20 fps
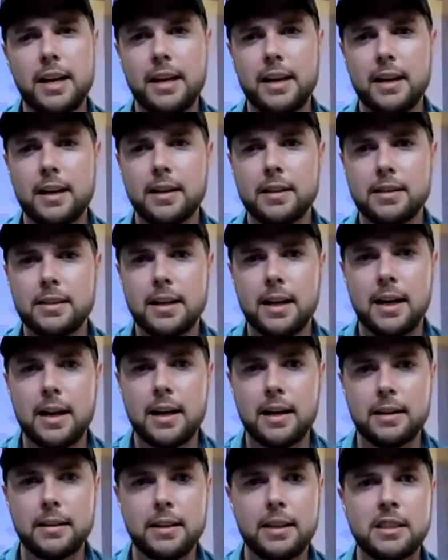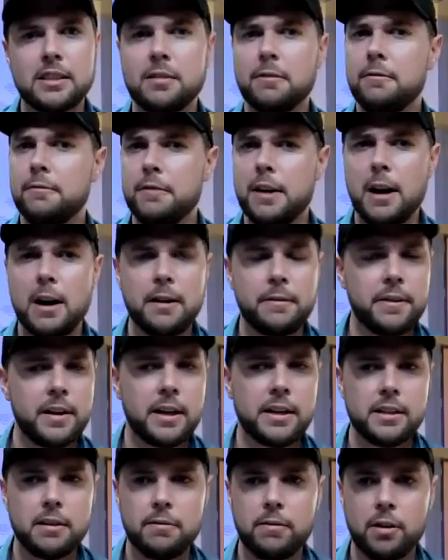and uh, it's a very,
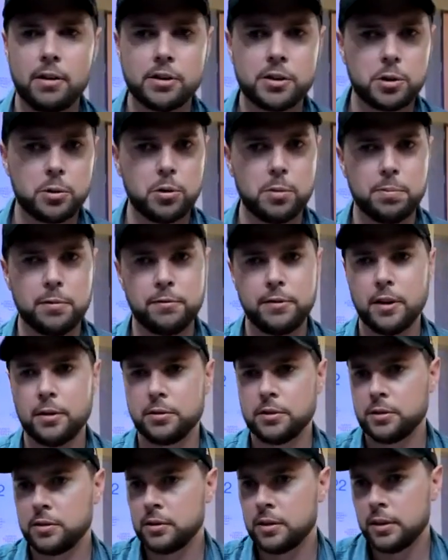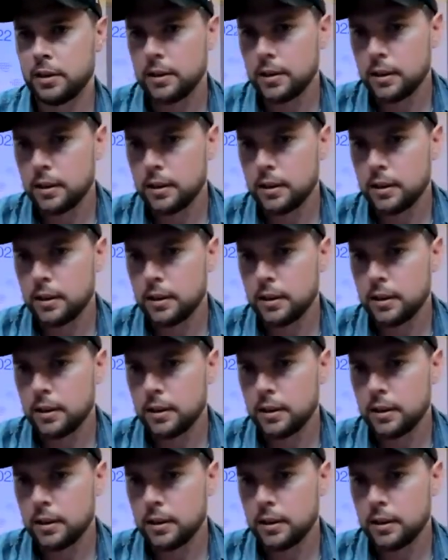very diverse group of folks.